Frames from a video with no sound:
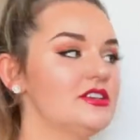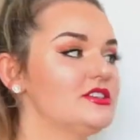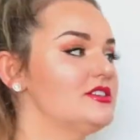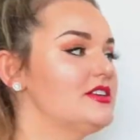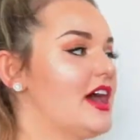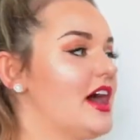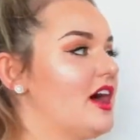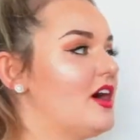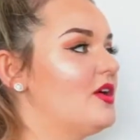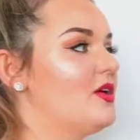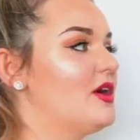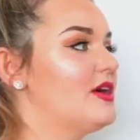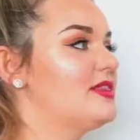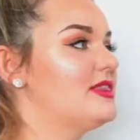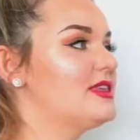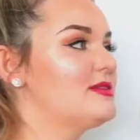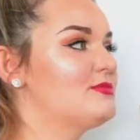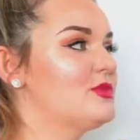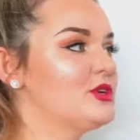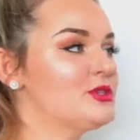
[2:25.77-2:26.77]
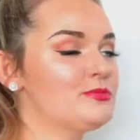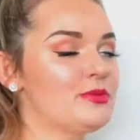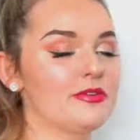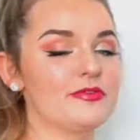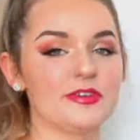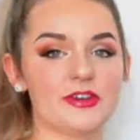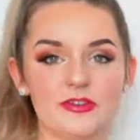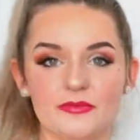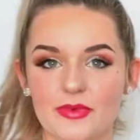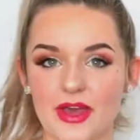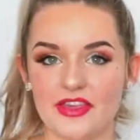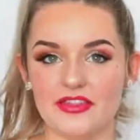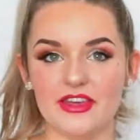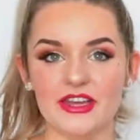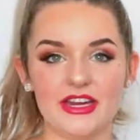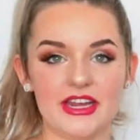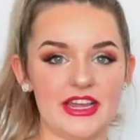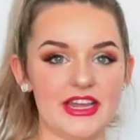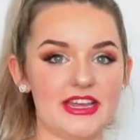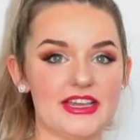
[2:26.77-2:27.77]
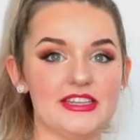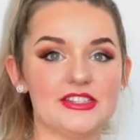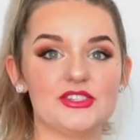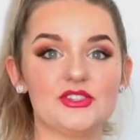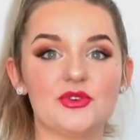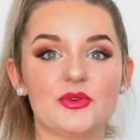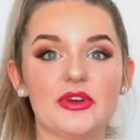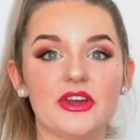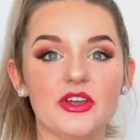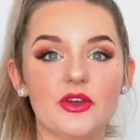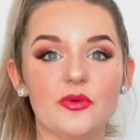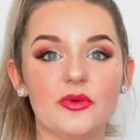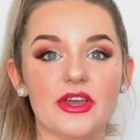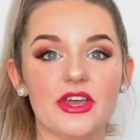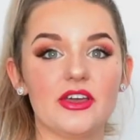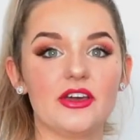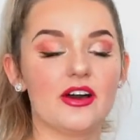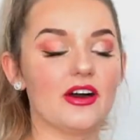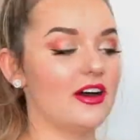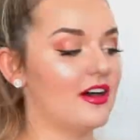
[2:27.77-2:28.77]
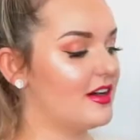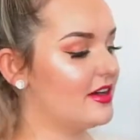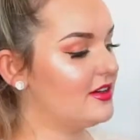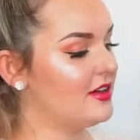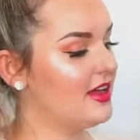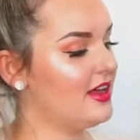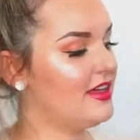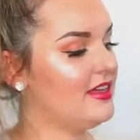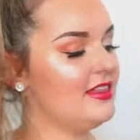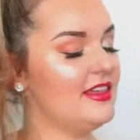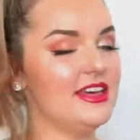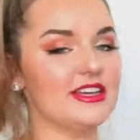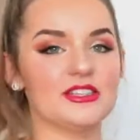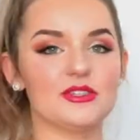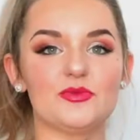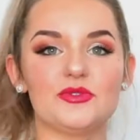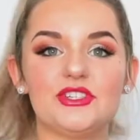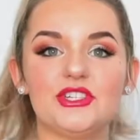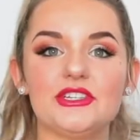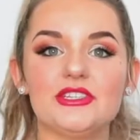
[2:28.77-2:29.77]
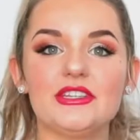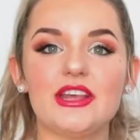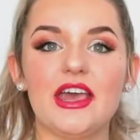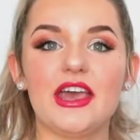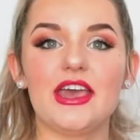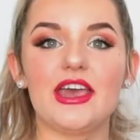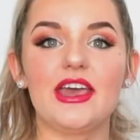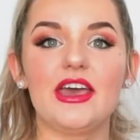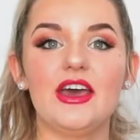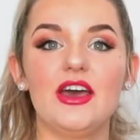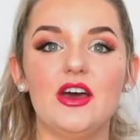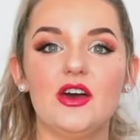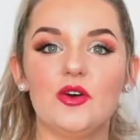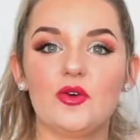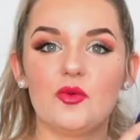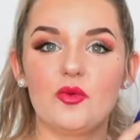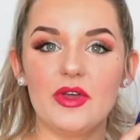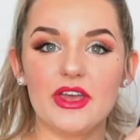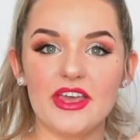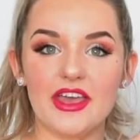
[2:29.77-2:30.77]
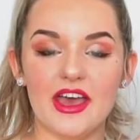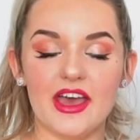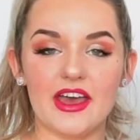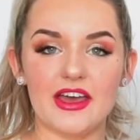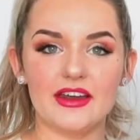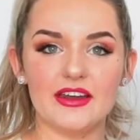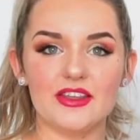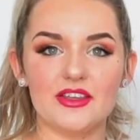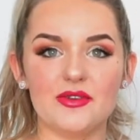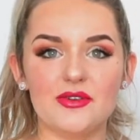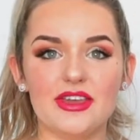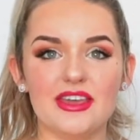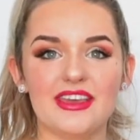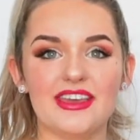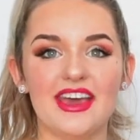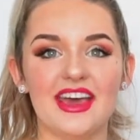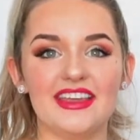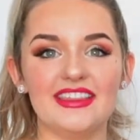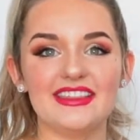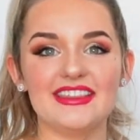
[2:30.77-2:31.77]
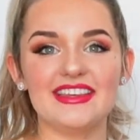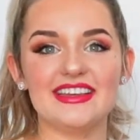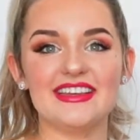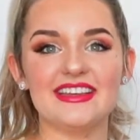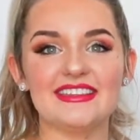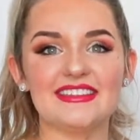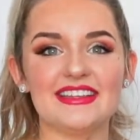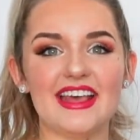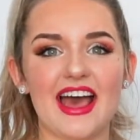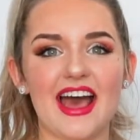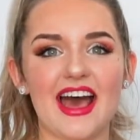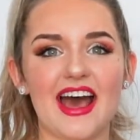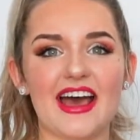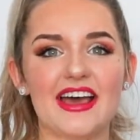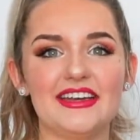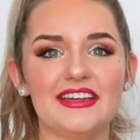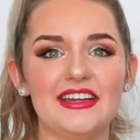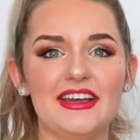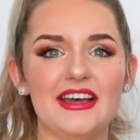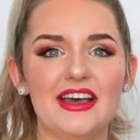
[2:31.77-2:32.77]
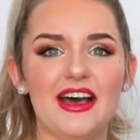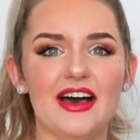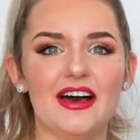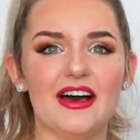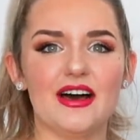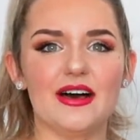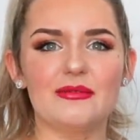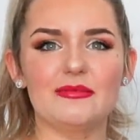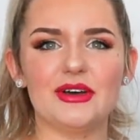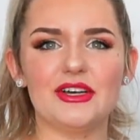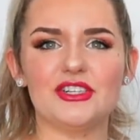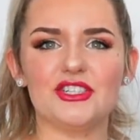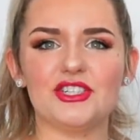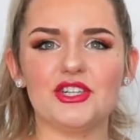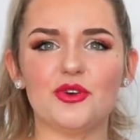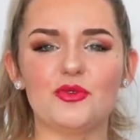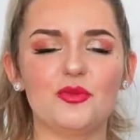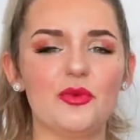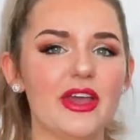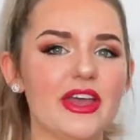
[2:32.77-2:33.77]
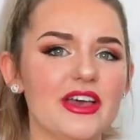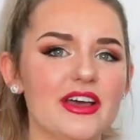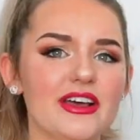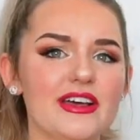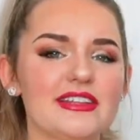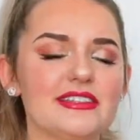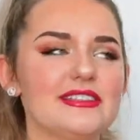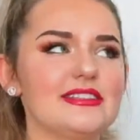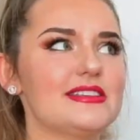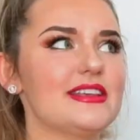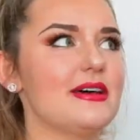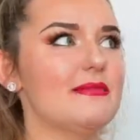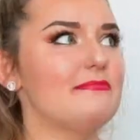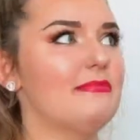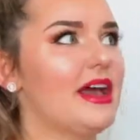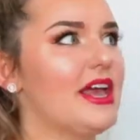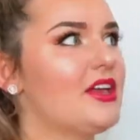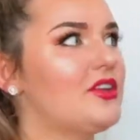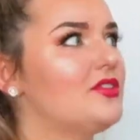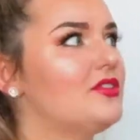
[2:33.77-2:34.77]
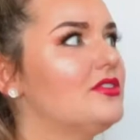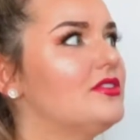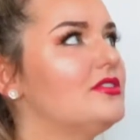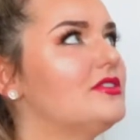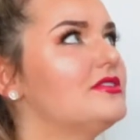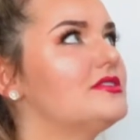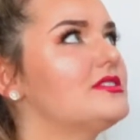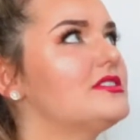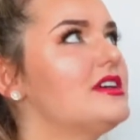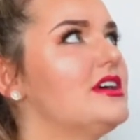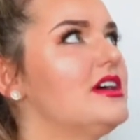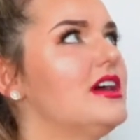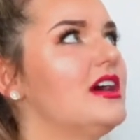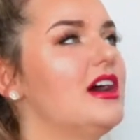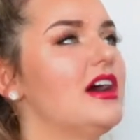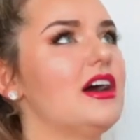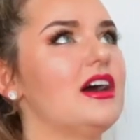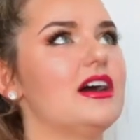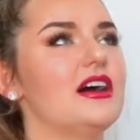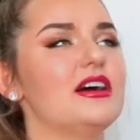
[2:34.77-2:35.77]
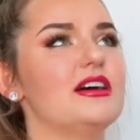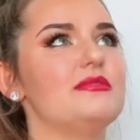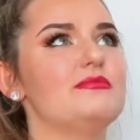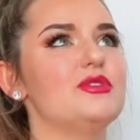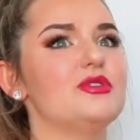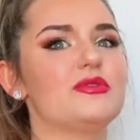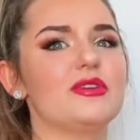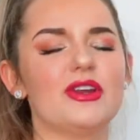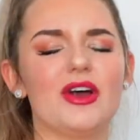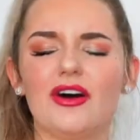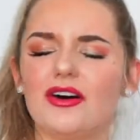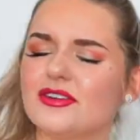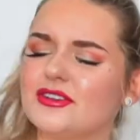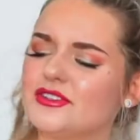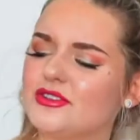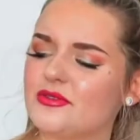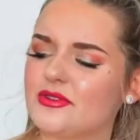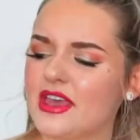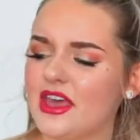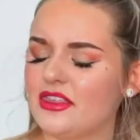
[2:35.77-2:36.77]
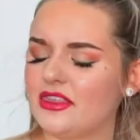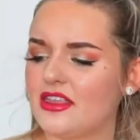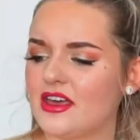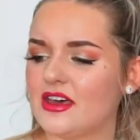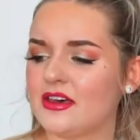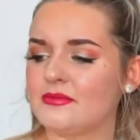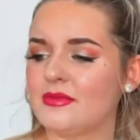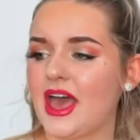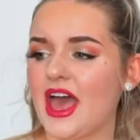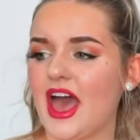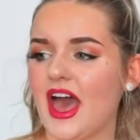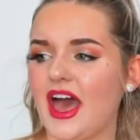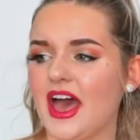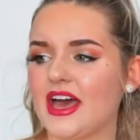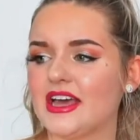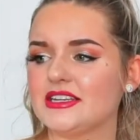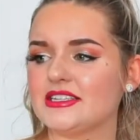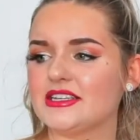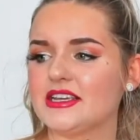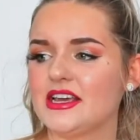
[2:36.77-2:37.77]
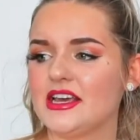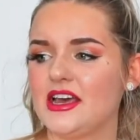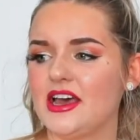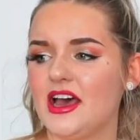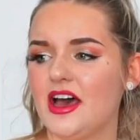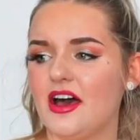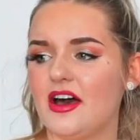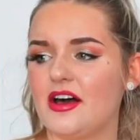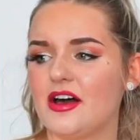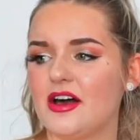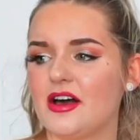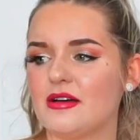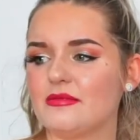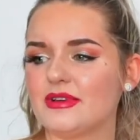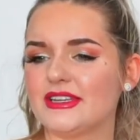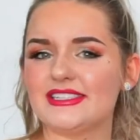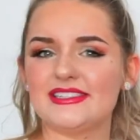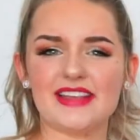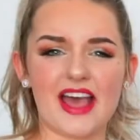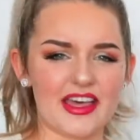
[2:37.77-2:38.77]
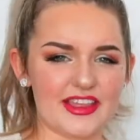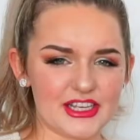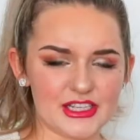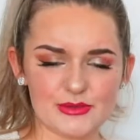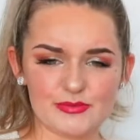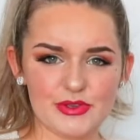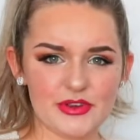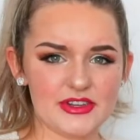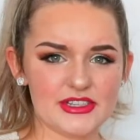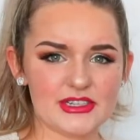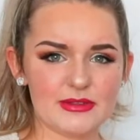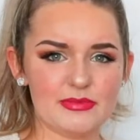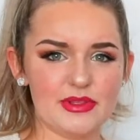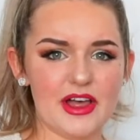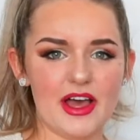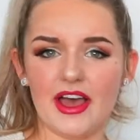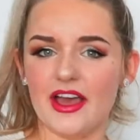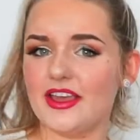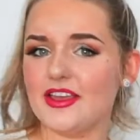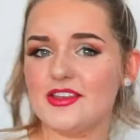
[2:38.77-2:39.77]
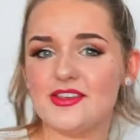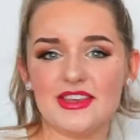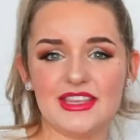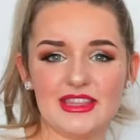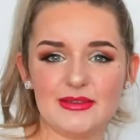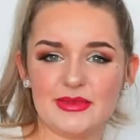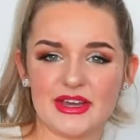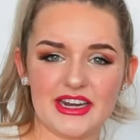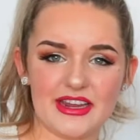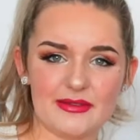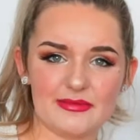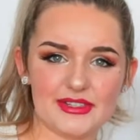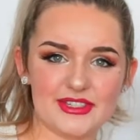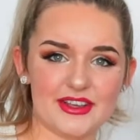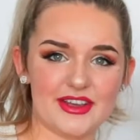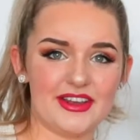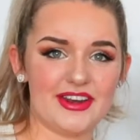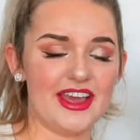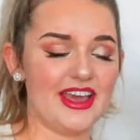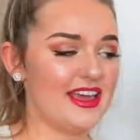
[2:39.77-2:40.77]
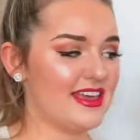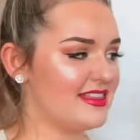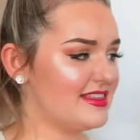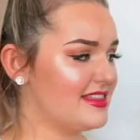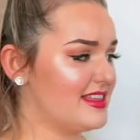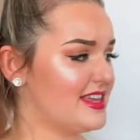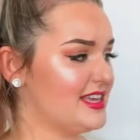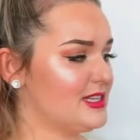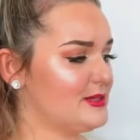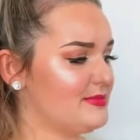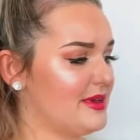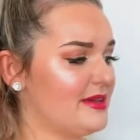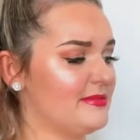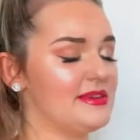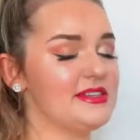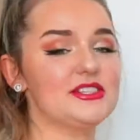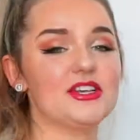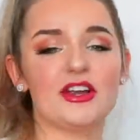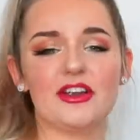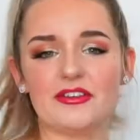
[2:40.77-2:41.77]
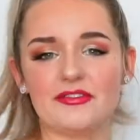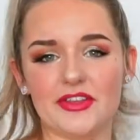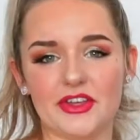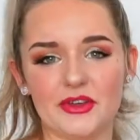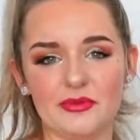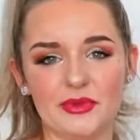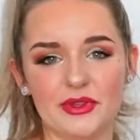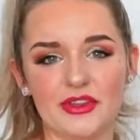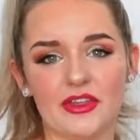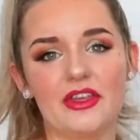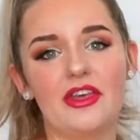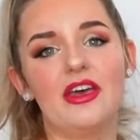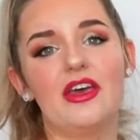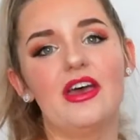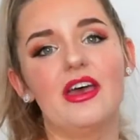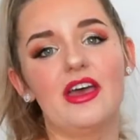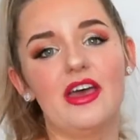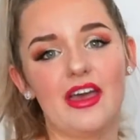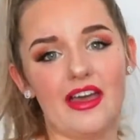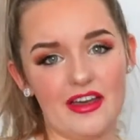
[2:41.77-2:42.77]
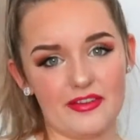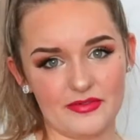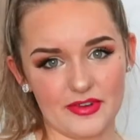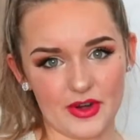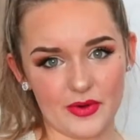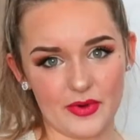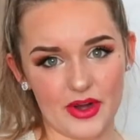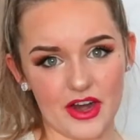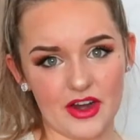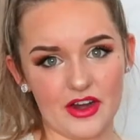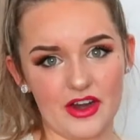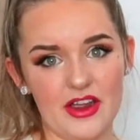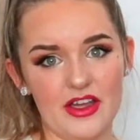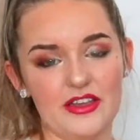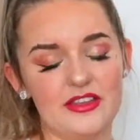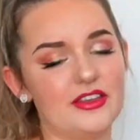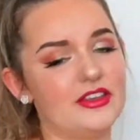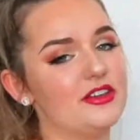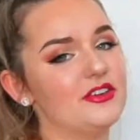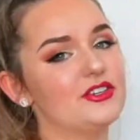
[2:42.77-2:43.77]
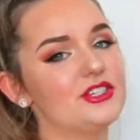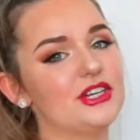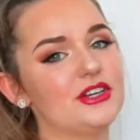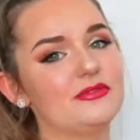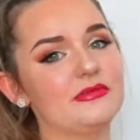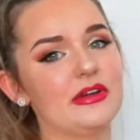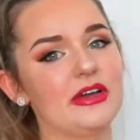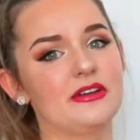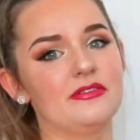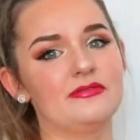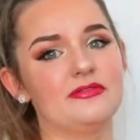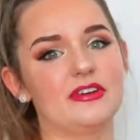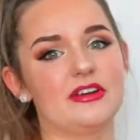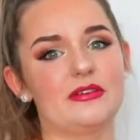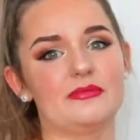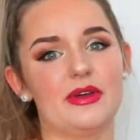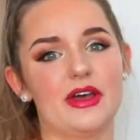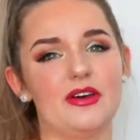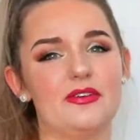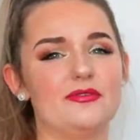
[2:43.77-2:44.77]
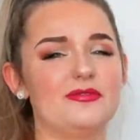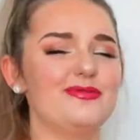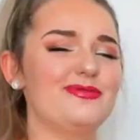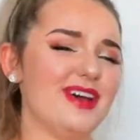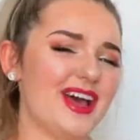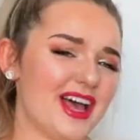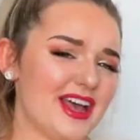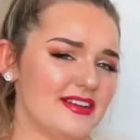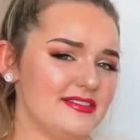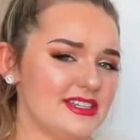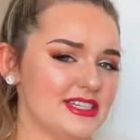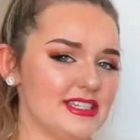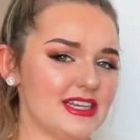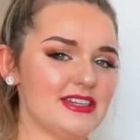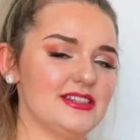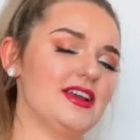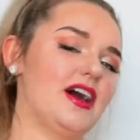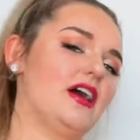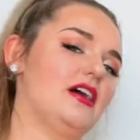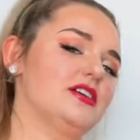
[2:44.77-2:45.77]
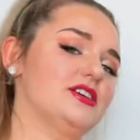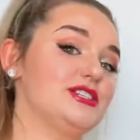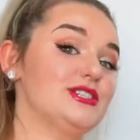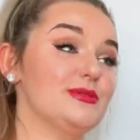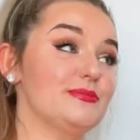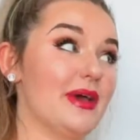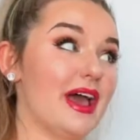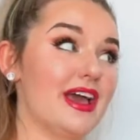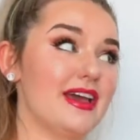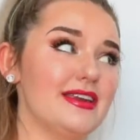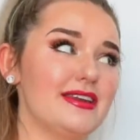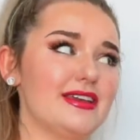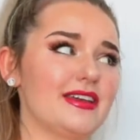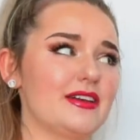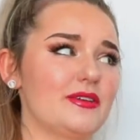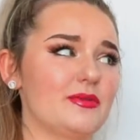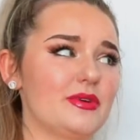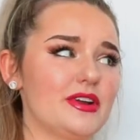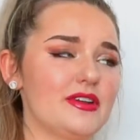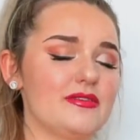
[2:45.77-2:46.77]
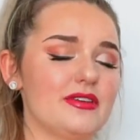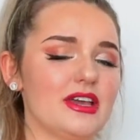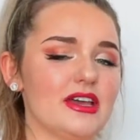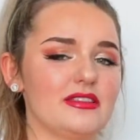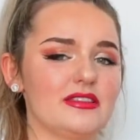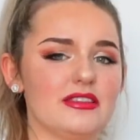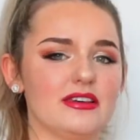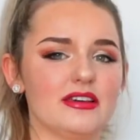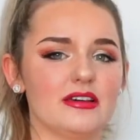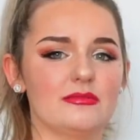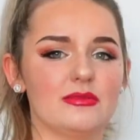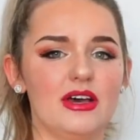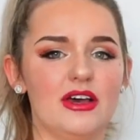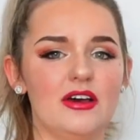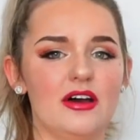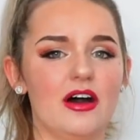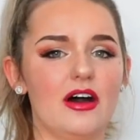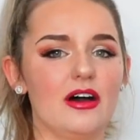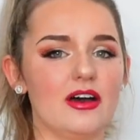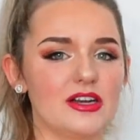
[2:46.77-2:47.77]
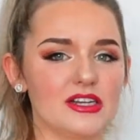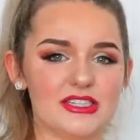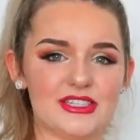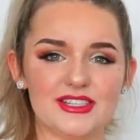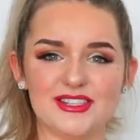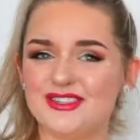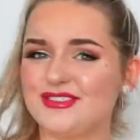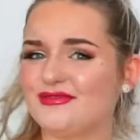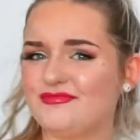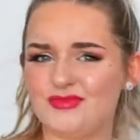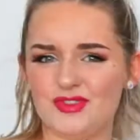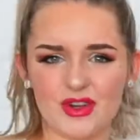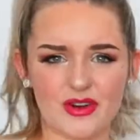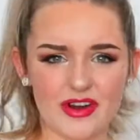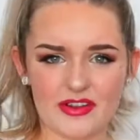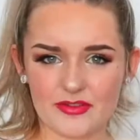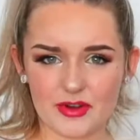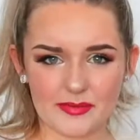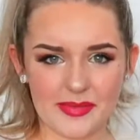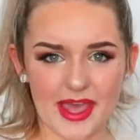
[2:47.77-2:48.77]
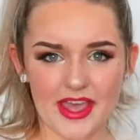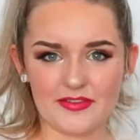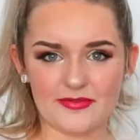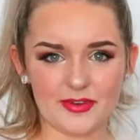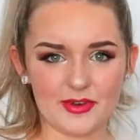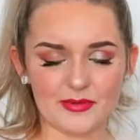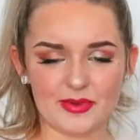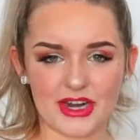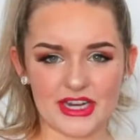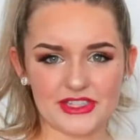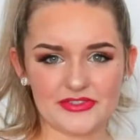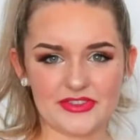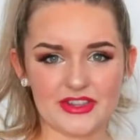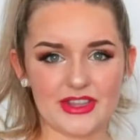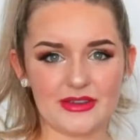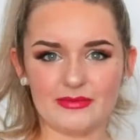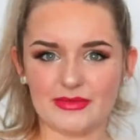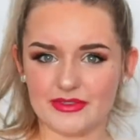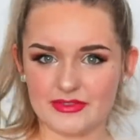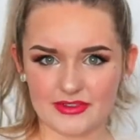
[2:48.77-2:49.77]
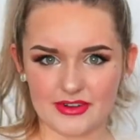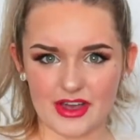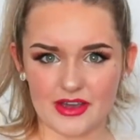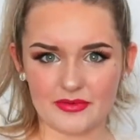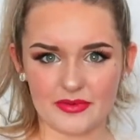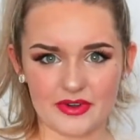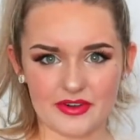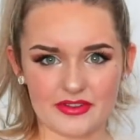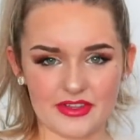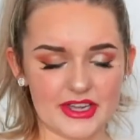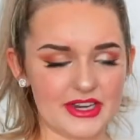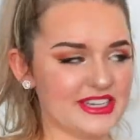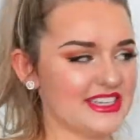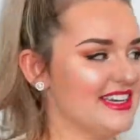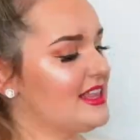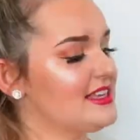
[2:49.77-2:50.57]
Now, the most preferred method is storing a wig on this, which is a wig head. You can get these at a Joann's, a Michael's. You can also get them at a Sally's Beauty Supply. You can get them on Amazon. These babies are available everywhere. They usually run for about $5 to $10 depending on where you get them. Honestly, don't ever pay full price for them. They're not worth it.